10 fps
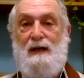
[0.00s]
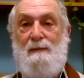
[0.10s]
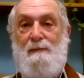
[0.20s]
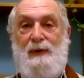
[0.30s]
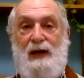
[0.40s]

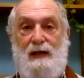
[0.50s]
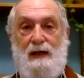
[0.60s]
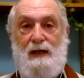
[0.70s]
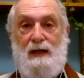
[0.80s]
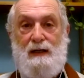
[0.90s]

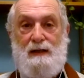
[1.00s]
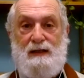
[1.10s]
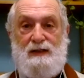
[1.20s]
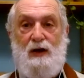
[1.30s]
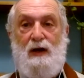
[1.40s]
But
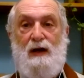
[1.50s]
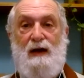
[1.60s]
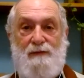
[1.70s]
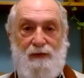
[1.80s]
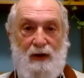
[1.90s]
this,
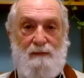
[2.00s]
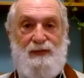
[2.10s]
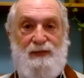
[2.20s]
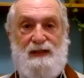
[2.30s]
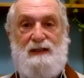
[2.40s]
from
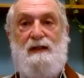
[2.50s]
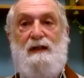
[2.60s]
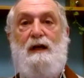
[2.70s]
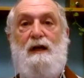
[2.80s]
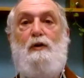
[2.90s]
this
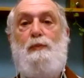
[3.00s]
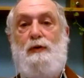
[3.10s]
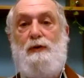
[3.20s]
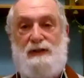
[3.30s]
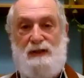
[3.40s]
low
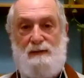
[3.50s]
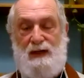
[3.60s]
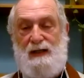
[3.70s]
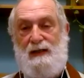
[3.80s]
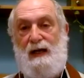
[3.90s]
point in
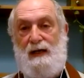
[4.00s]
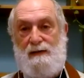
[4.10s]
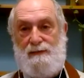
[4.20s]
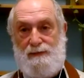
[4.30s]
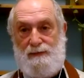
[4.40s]
my
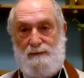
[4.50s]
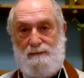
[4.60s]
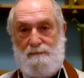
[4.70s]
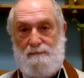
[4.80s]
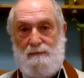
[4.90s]
life,
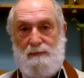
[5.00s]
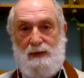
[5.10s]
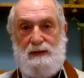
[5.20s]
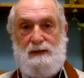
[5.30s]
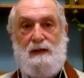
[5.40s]

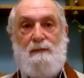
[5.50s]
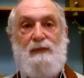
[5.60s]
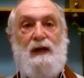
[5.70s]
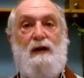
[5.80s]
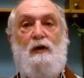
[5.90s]

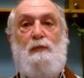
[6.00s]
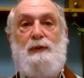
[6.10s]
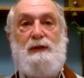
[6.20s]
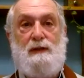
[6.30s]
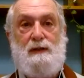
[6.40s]
something
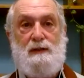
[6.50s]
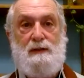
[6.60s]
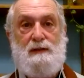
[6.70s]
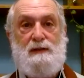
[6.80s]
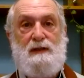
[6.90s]
opened,
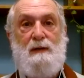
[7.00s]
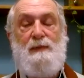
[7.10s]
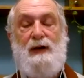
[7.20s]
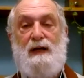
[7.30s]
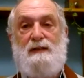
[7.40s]
some
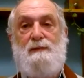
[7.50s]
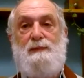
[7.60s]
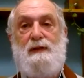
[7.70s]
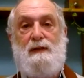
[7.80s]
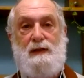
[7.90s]

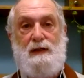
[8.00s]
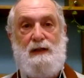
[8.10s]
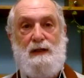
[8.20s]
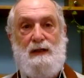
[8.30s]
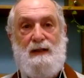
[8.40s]
possibility
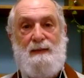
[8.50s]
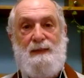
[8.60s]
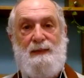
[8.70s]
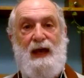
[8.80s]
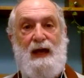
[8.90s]

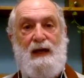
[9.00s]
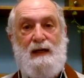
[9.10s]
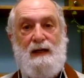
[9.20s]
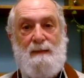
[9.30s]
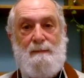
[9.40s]
that